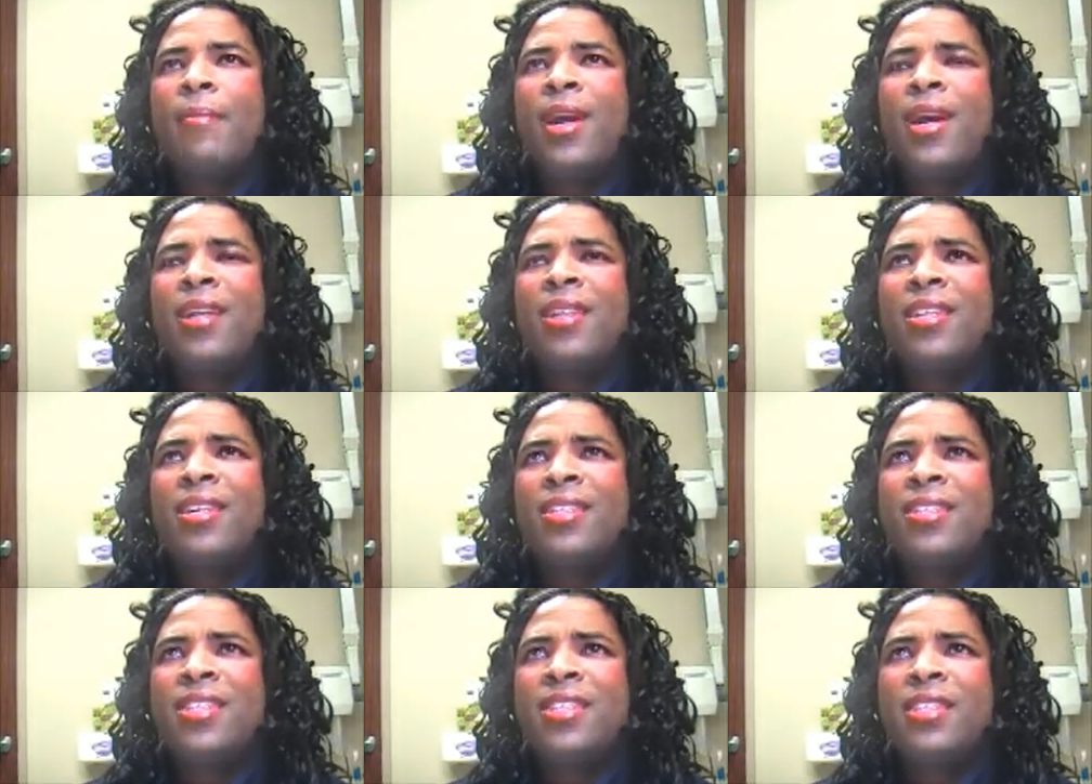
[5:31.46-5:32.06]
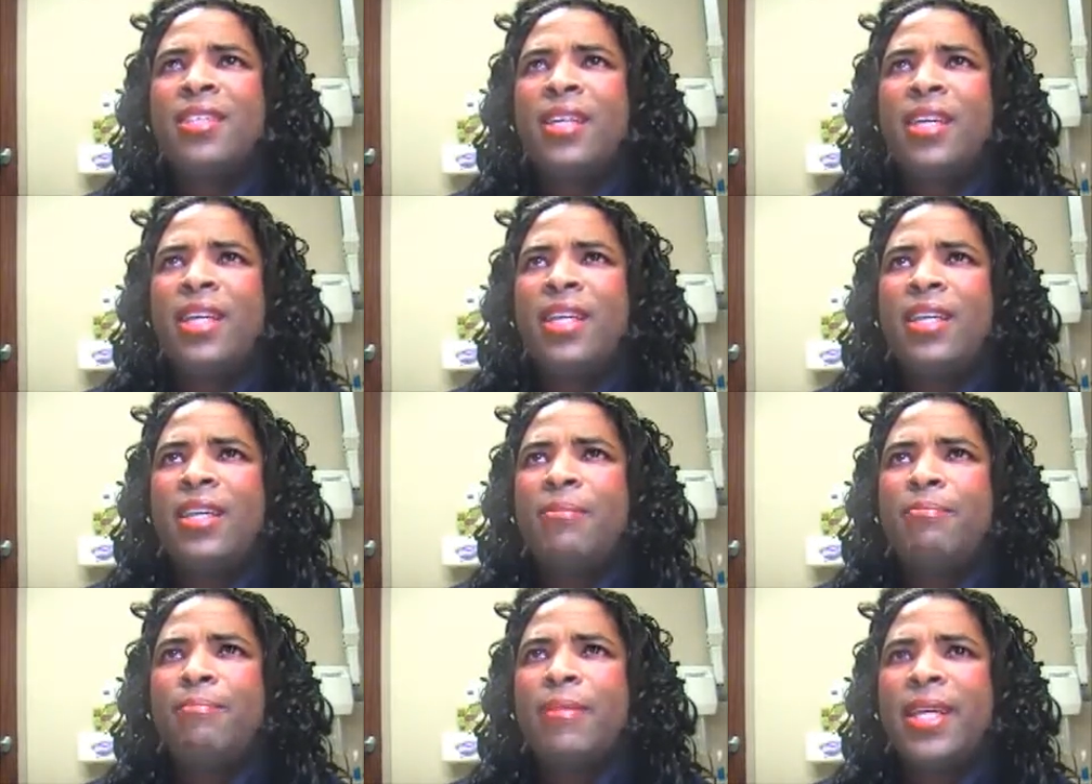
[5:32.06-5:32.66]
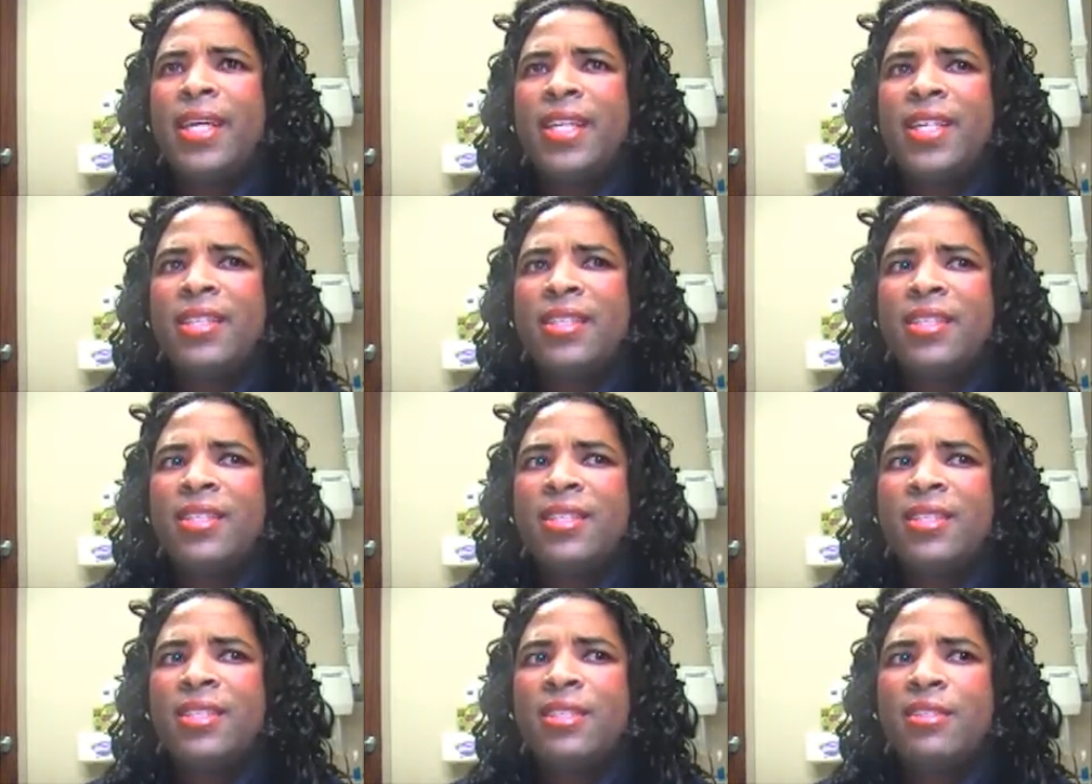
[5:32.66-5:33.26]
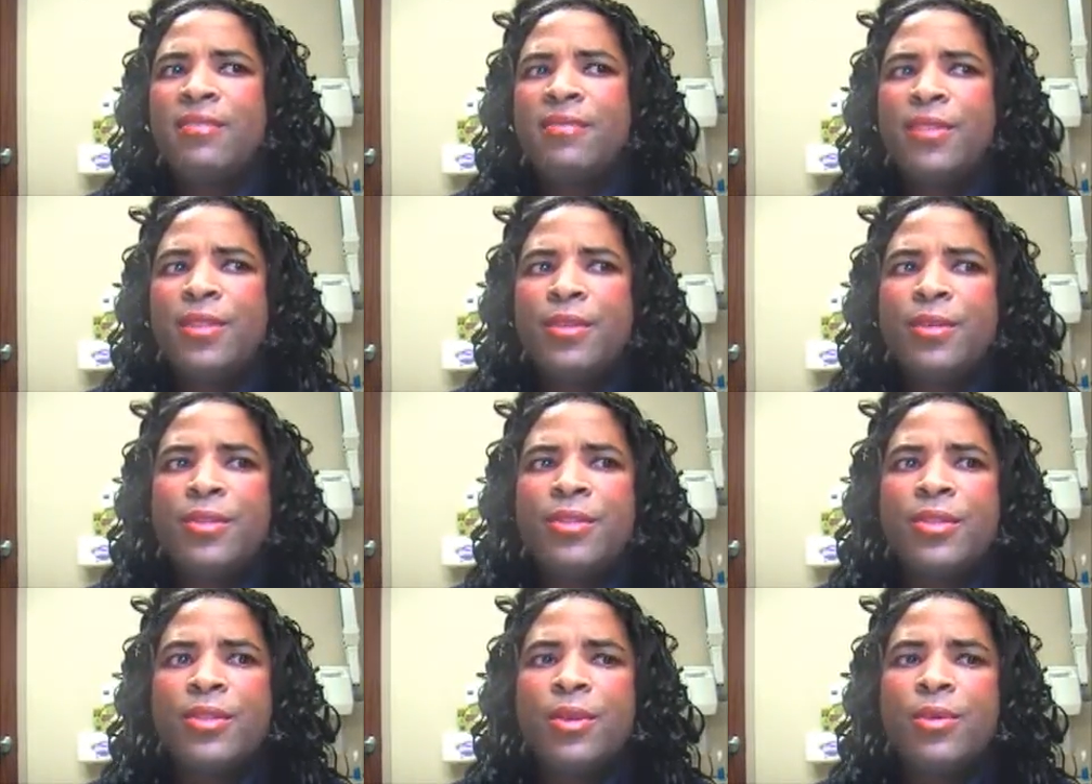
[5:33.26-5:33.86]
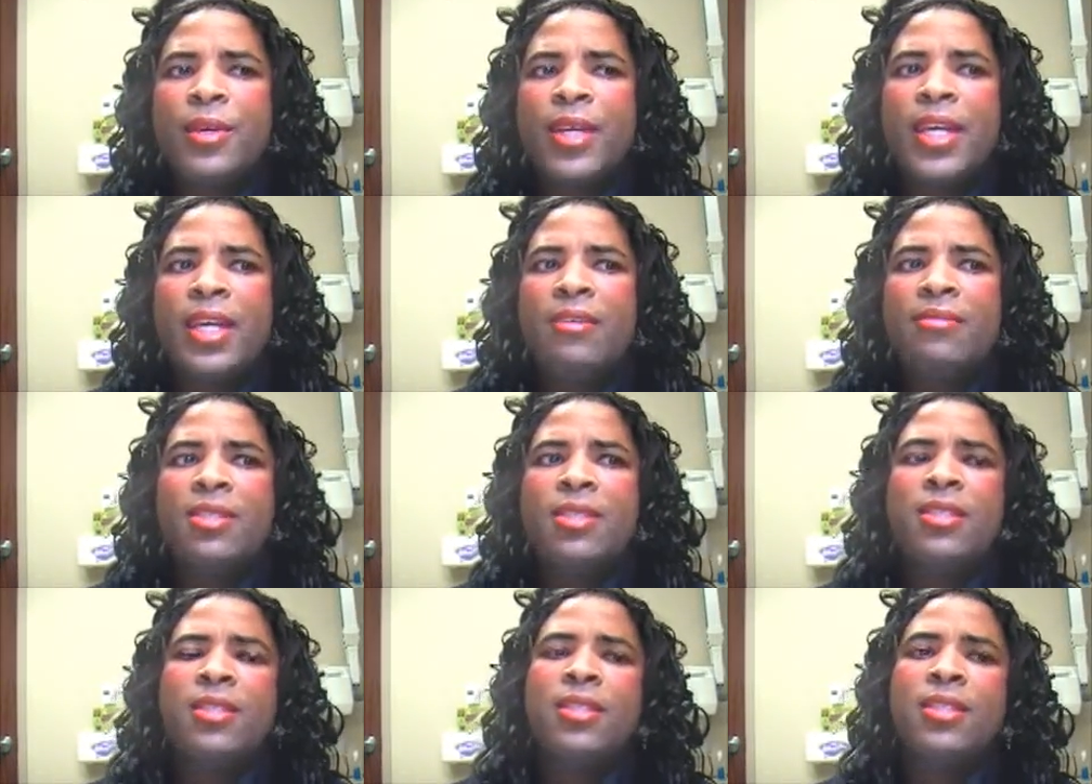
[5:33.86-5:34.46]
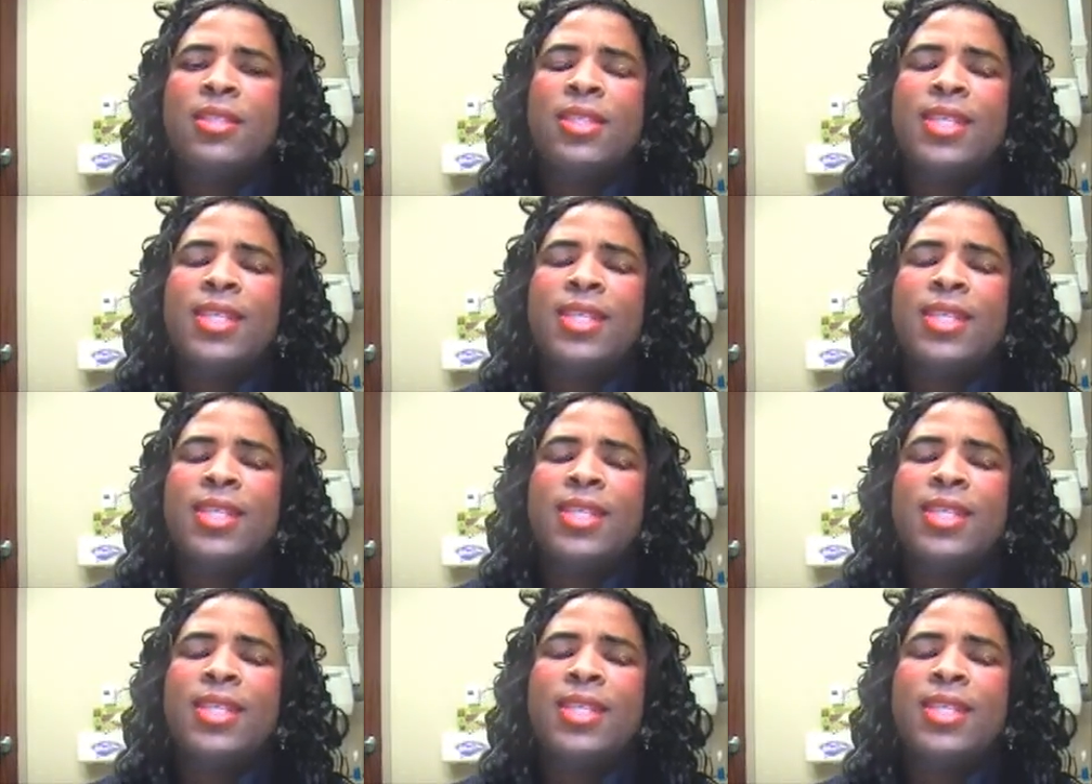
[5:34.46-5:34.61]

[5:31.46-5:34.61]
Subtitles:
I allergic to any medicines, foods, or whatever?